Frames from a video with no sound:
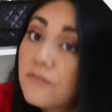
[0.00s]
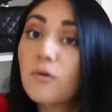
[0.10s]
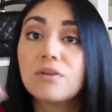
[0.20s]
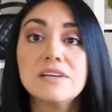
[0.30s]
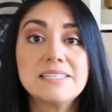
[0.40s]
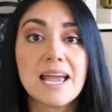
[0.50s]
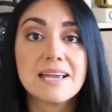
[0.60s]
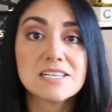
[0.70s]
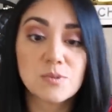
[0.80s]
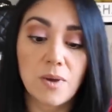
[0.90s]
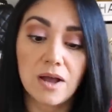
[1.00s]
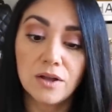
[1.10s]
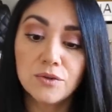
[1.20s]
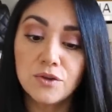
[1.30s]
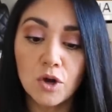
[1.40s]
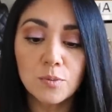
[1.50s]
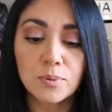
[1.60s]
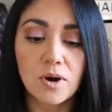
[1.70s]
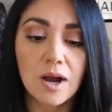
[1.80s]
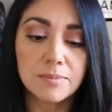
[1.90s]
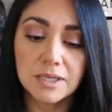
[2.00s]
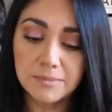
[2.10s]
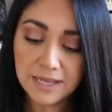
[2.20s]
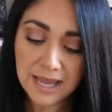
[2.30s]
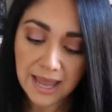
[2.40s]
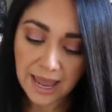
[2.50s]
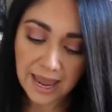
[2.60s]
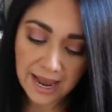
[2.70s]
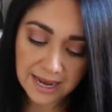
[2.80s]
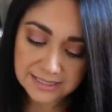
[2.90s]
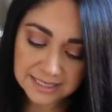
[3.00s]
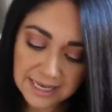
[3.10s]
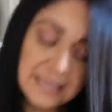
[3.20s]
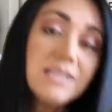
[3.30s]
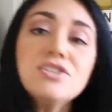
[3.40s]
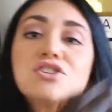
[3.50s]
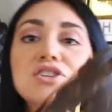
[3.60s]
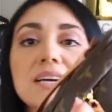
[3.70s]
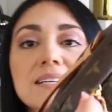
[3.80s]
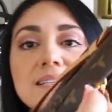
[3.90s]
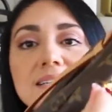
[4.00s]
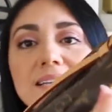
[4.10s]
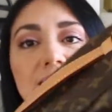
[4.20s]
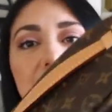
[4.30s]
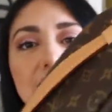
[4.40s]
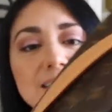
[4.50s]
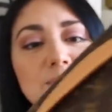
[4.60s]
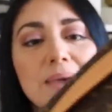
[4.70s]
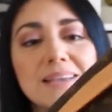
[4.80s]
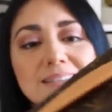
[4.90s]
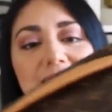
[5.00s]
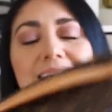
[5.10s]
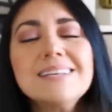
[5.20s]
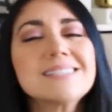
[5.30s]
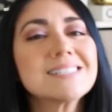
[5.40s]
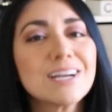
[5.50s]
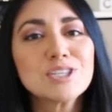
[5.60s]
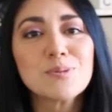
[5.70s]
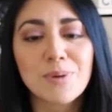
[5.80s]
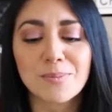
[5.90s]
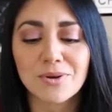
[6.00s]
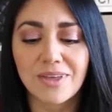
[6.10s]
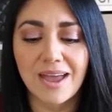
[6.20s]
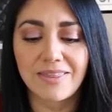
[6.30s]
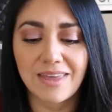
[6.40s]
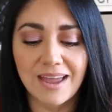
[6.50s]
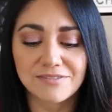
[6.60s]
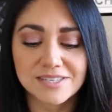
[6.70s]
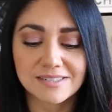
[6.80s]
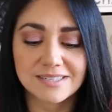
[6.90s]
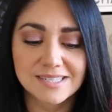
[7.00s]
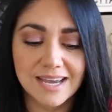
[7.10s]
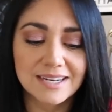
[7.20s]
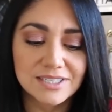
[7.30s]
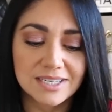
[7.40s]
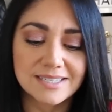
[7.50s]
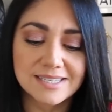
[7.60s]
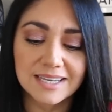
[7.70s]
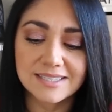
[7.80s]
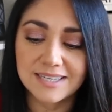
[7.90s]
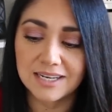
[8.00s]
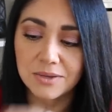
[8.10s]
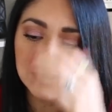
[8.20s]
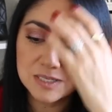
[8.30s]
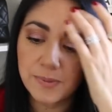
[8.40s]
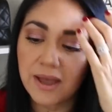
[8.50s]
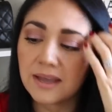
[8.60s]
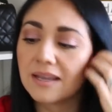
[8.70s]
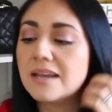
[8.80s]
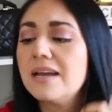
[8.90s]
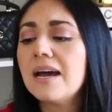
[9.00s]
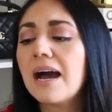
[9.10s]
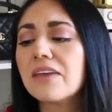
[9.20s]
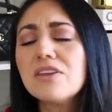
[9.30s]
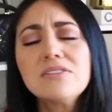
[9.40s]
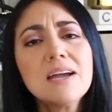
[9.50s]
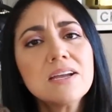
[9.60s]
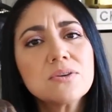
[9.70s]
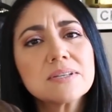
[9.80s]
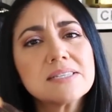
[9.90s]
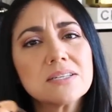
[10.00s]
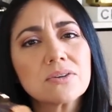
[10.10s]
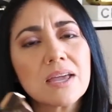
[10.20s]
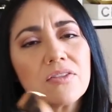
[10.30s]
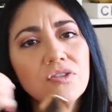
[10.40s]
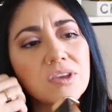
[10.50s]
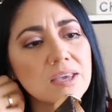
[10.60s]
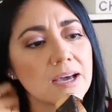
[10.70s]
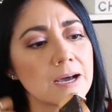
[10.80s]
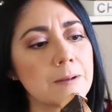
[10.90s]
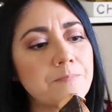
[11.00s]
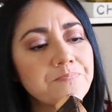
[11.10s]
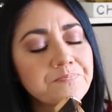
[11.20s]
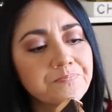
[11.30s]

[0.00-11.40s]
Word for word: for the day as well, no problem. And it is just, it is amazing. It is such a bummer that they have decided to discontinue this bag. I think that you can still get the, um,